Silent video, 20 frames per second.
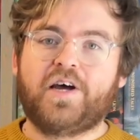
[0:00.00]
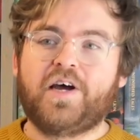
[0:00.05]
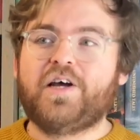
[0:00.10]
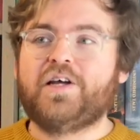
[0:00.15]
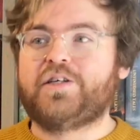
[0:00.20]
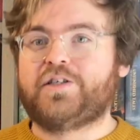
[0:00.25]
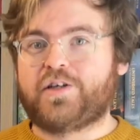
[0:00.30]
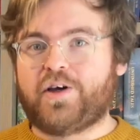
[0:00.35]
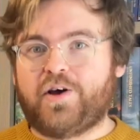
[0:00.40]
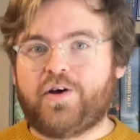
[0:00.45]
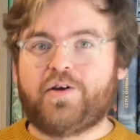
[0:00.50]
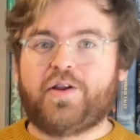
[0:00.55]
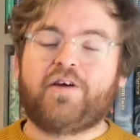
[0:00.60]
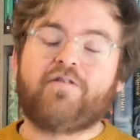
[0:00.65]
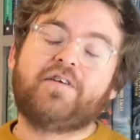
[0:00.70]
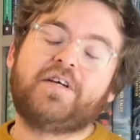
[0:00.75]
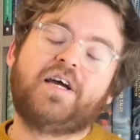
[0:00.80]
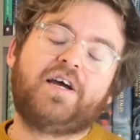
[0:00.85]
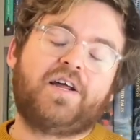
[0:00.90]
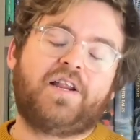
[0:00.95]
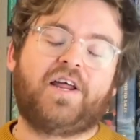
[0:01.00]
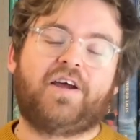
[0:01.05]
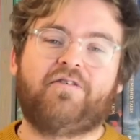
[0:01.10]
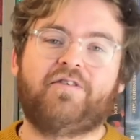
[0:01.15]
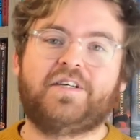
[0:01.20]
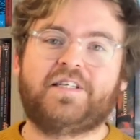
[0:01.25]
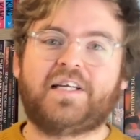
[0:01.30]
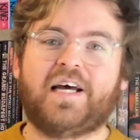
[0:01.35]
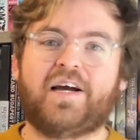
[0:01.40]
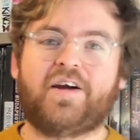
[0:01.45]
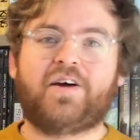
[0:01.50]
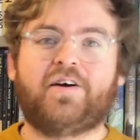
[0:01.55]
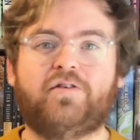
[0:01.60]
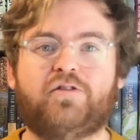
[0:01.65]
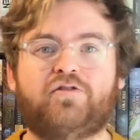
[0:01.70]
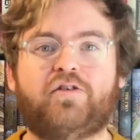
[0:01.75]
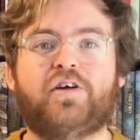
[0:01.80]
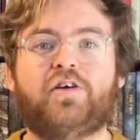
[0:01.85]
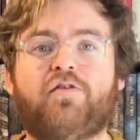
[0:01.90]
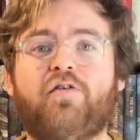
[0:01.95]
So there is that kind of
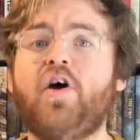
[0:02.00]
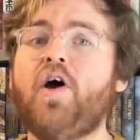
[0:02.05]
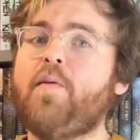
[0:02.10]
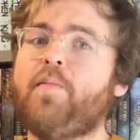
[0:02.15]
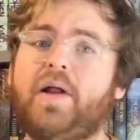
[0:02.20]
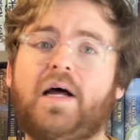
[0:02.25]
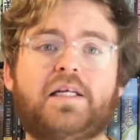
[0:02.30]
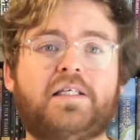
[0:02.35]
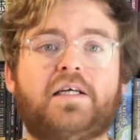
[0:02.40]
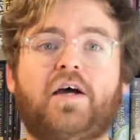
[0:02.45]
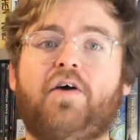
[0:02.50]
trade-off. But that's it.